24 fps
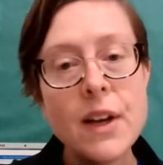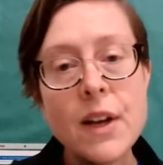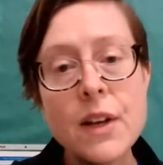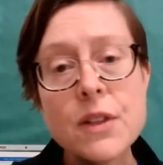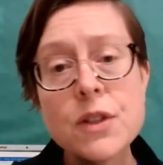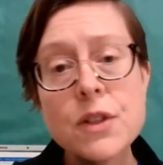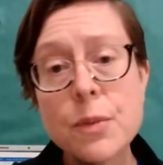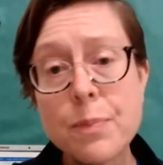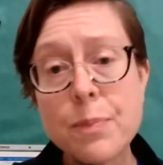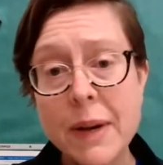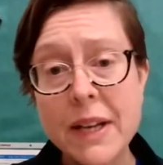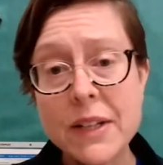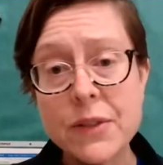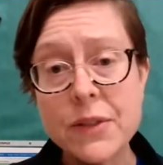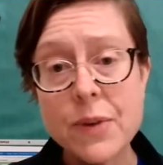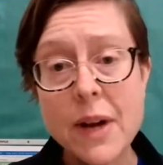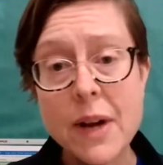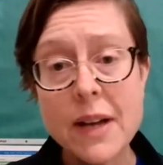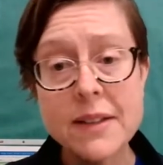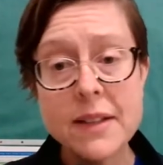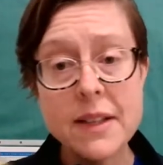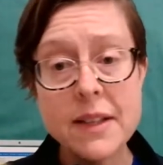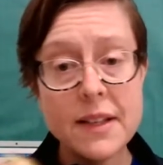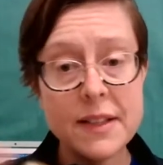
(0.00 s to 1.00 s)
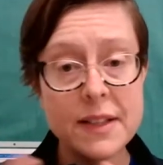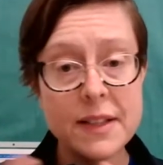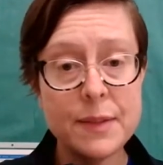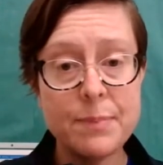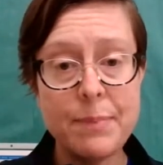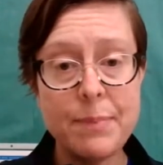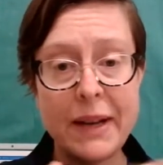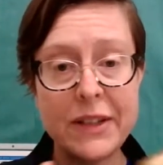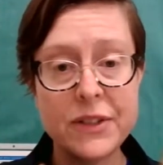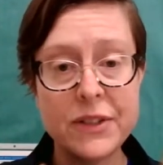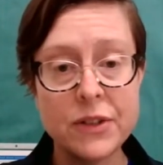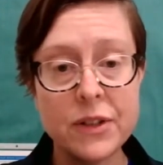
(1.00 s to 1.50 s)
So bass rosin is
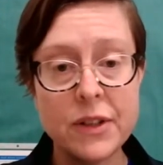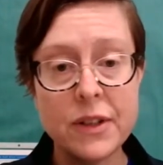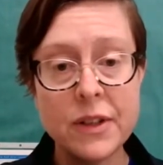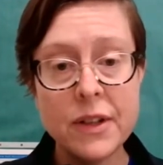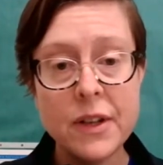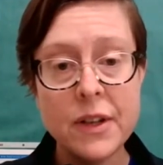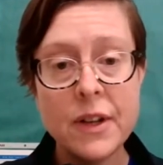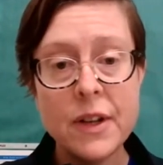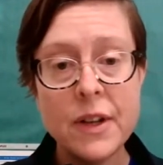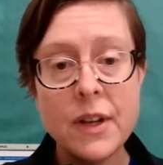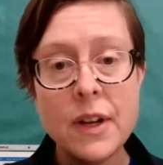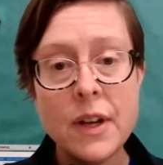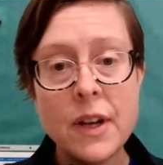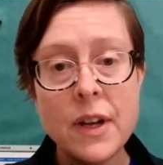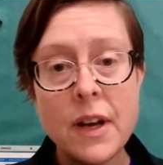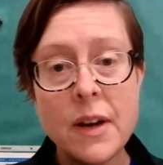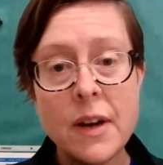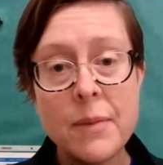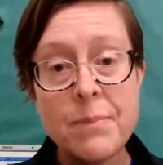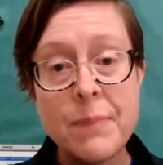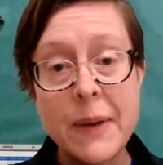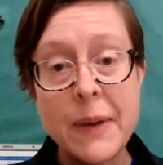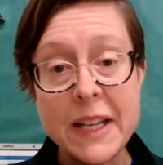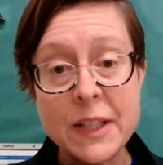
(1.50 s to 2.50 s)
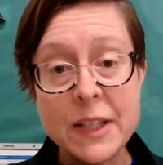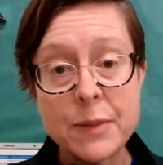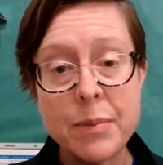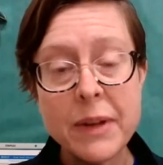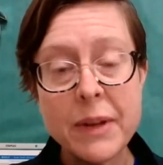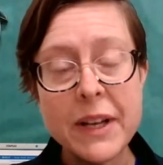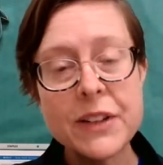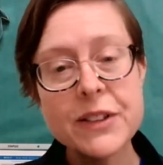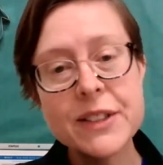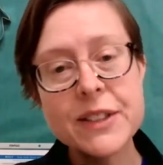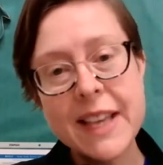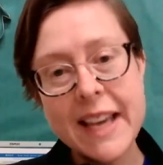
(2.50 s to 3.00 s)
special. Bass
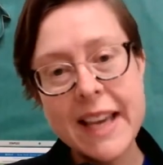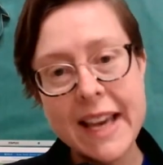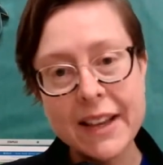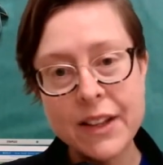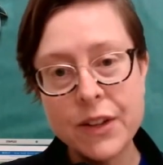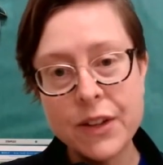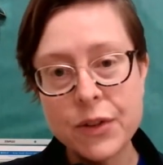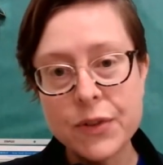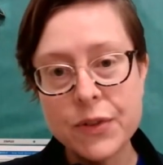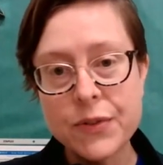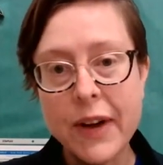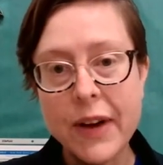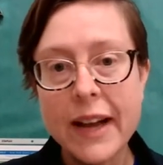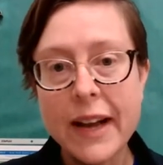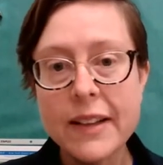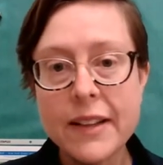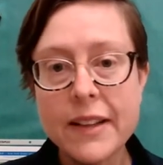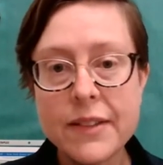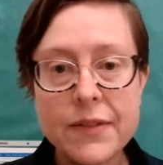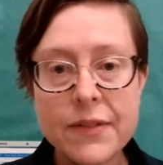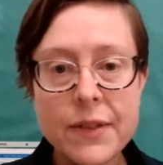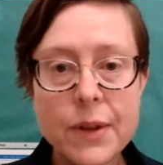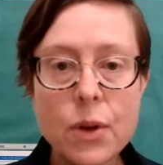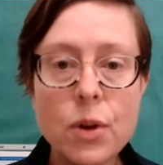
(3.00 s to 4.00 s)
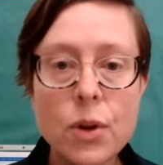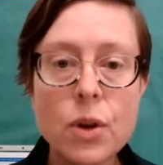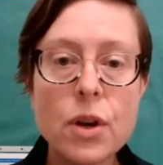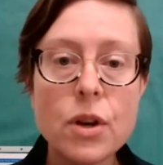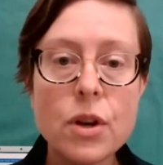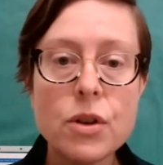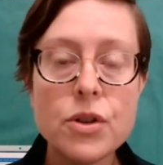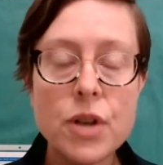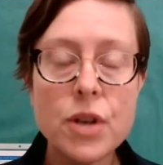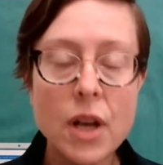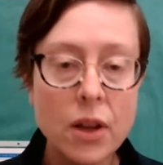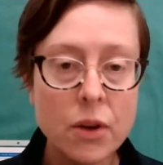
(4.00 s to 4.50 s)
players can't use violin, viola, or
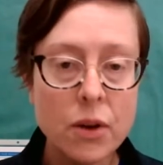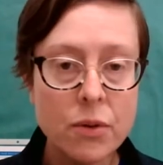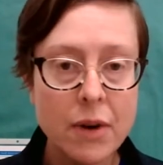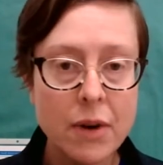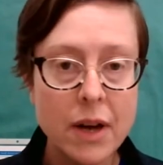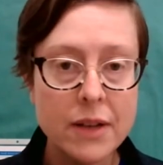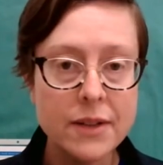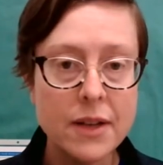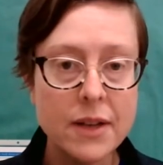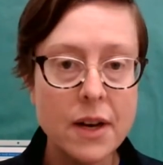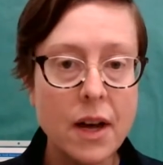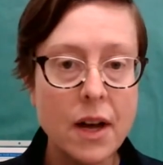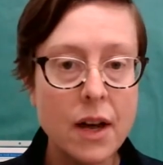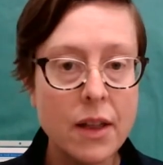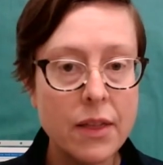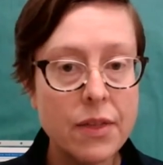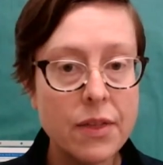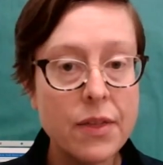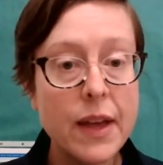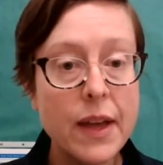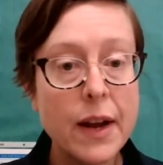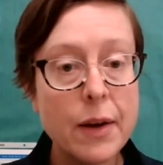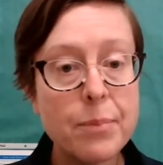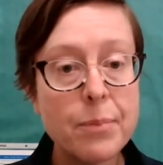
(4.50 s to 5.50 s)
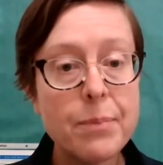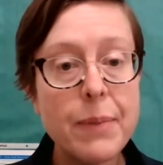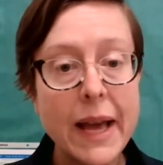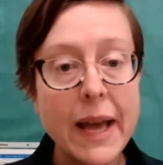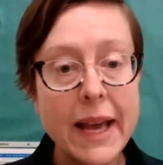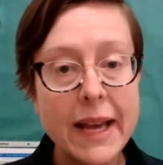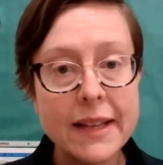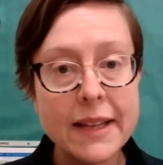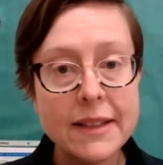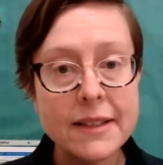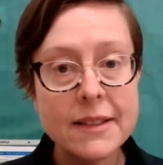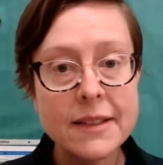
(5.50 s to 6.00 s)
cello rosin on their
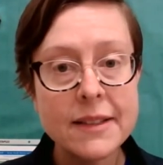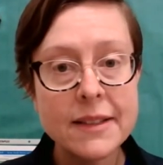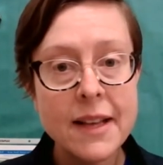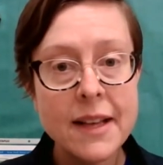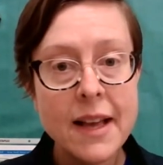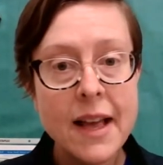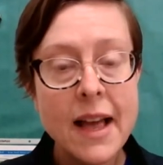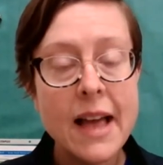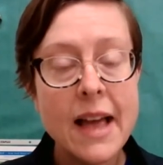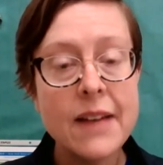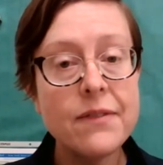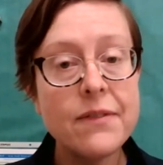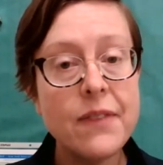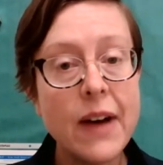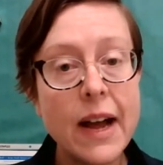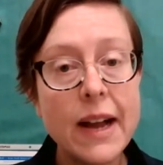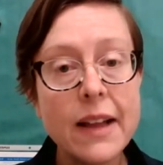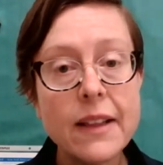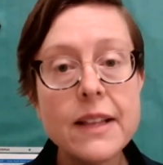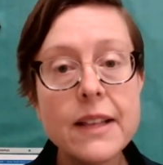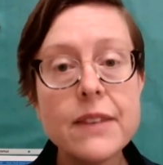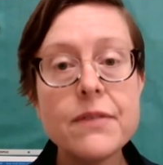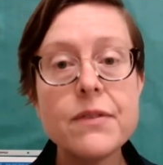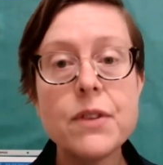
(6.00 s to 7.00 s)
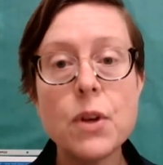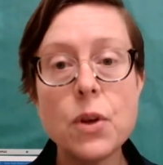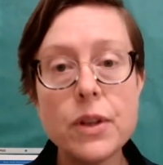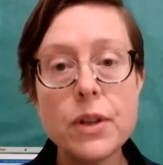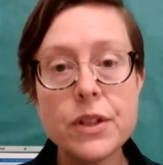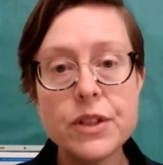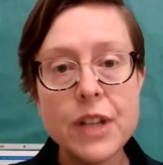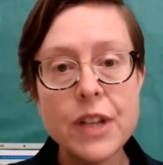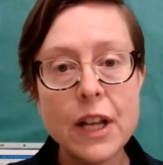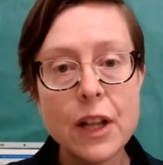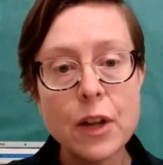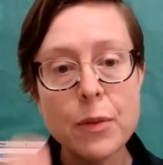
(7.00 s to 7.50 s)
bass, and violin and viola
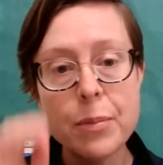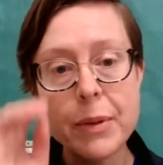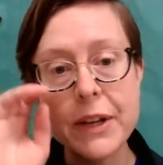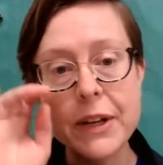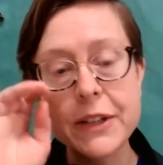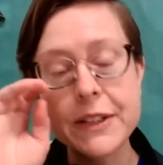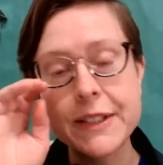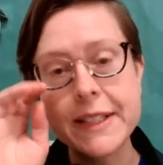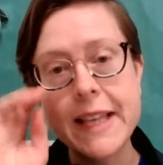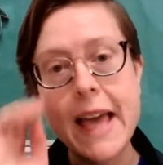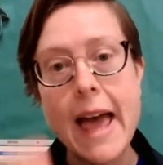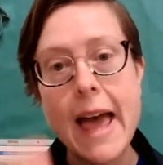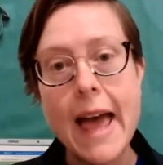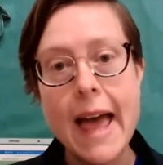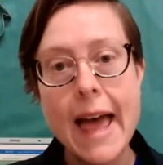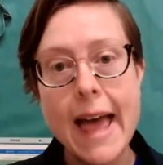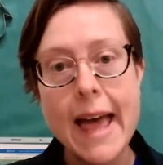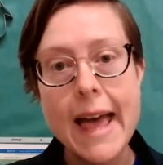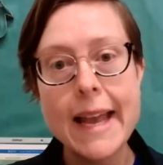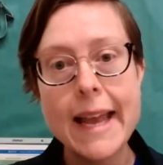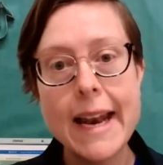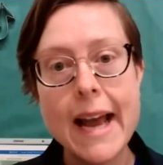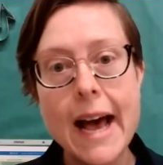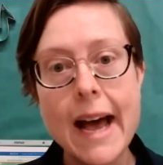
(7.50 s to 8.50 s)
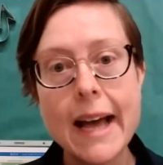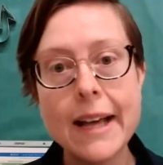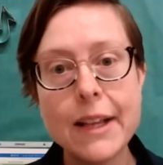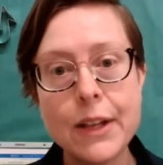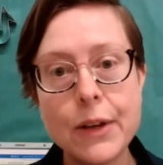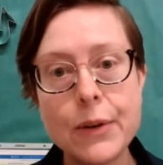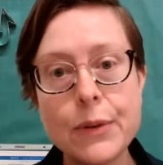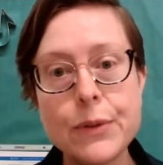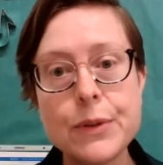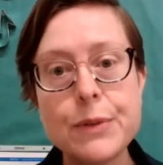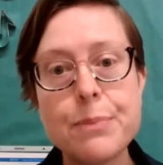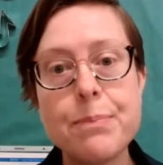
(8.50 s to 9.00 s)
and cello players cannot
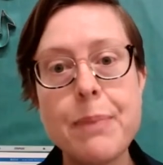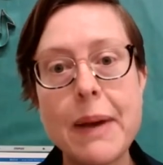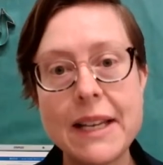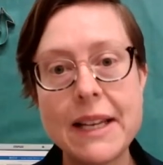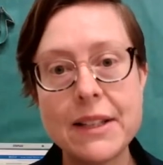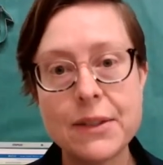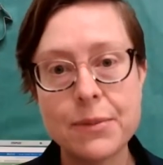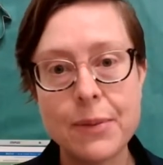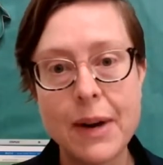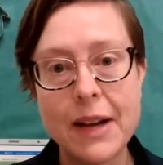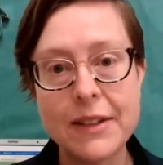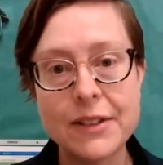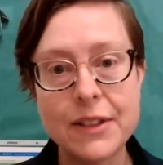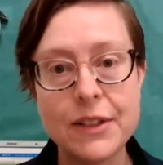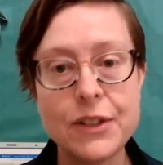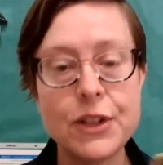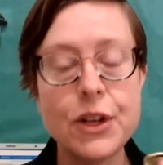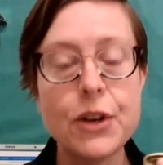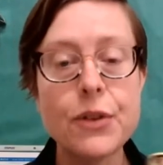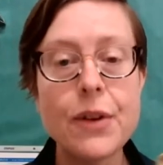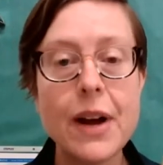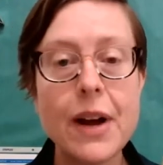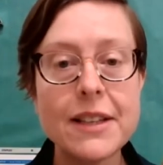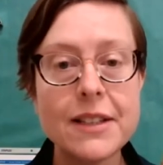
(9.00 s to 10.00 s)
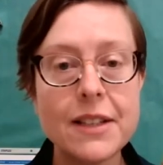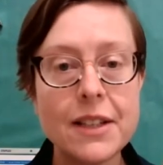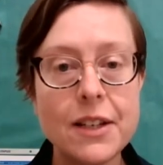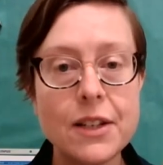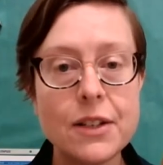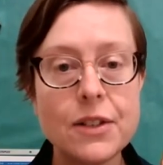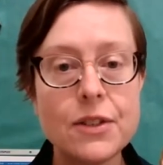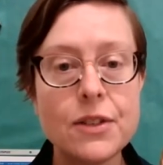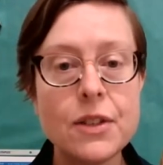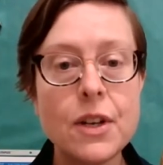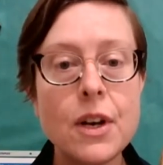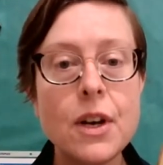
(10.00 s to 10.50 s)
use bass rosin. Your rosin
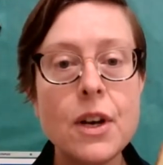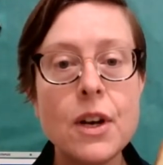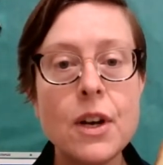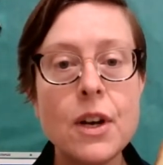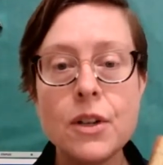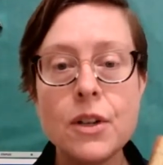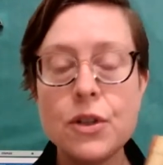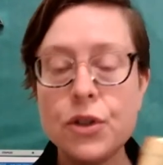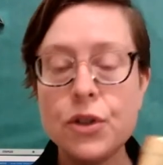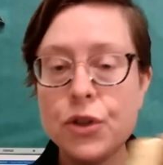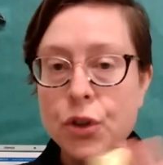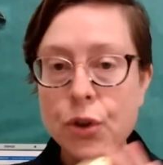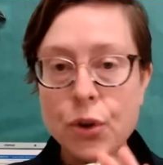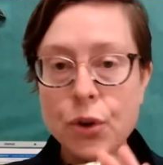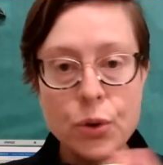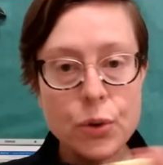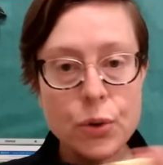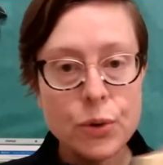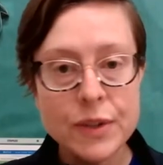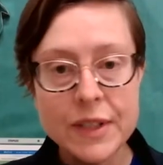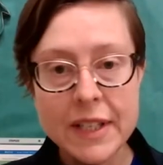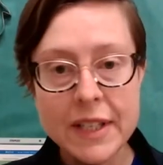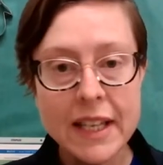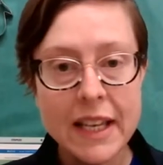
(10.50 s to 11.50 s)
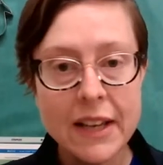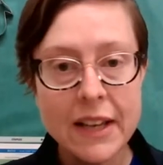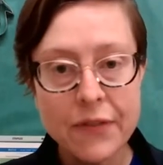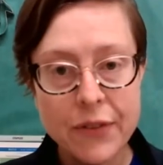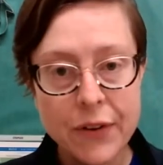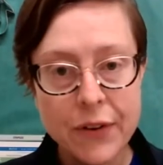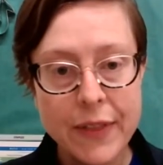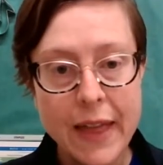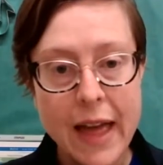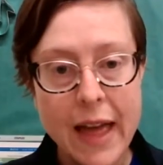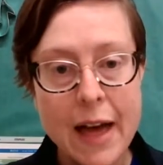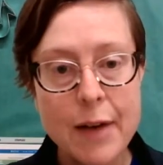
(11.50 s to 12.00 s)
is too sticky
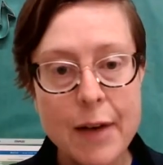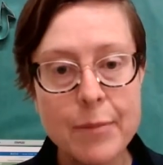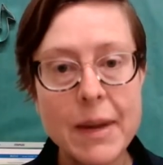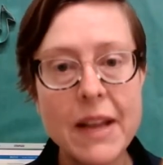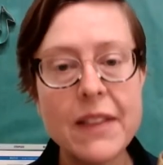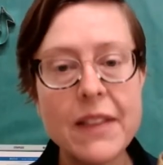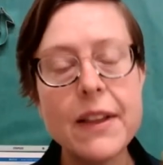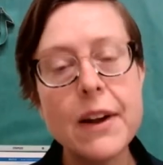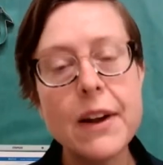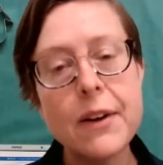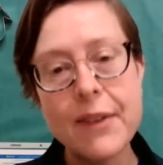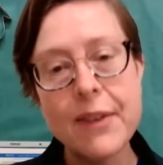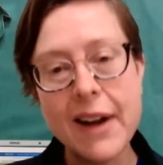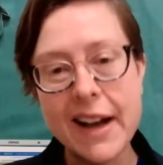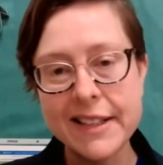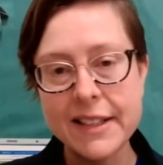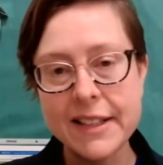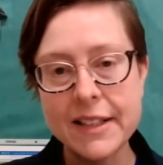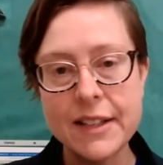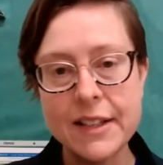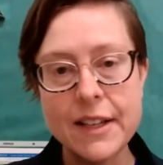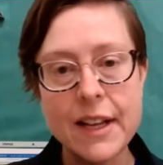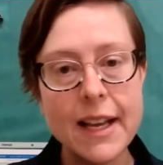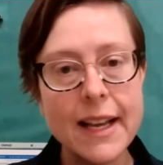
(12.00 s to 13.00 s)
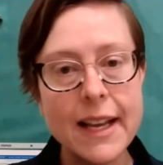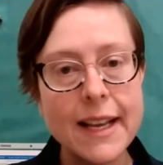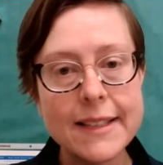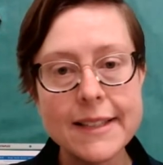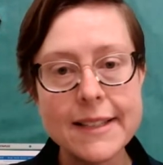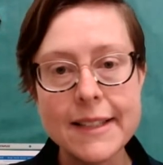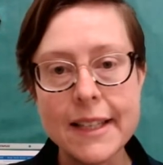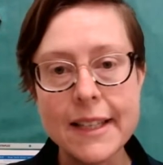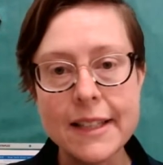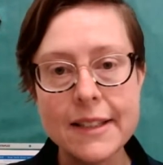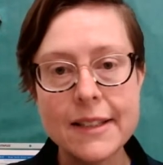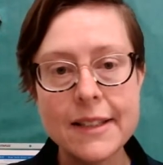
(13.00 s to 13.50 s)
for them, and their rosin
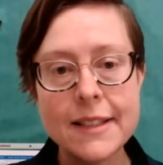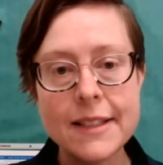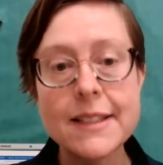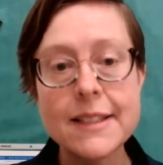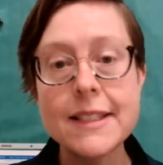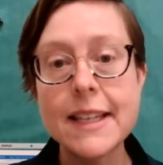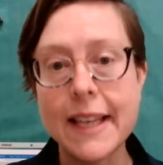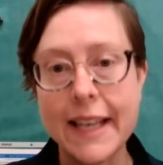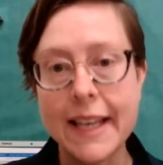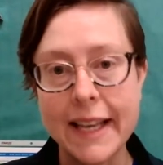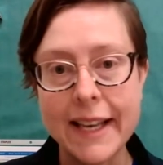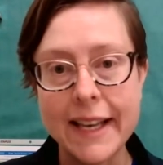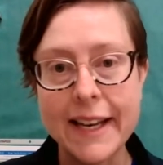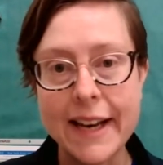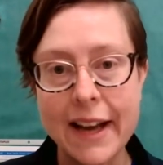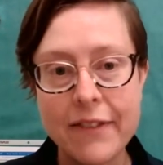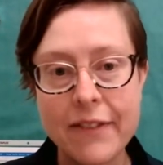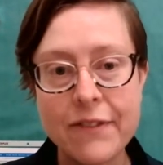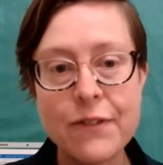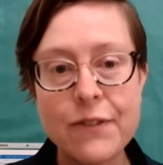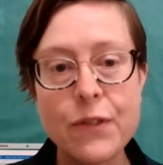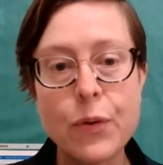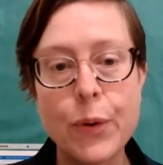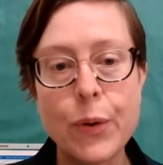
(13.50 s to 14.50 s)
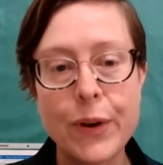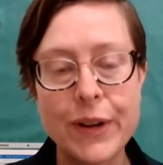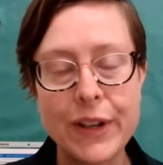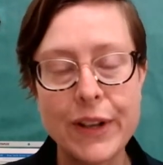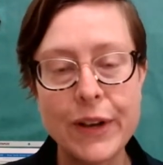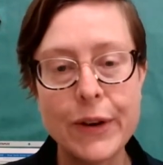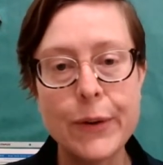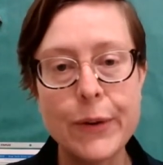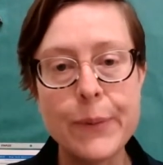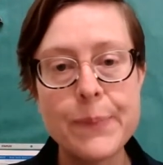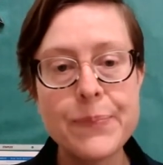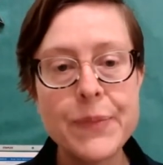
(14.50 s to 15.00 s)
isn't sticky enough for you.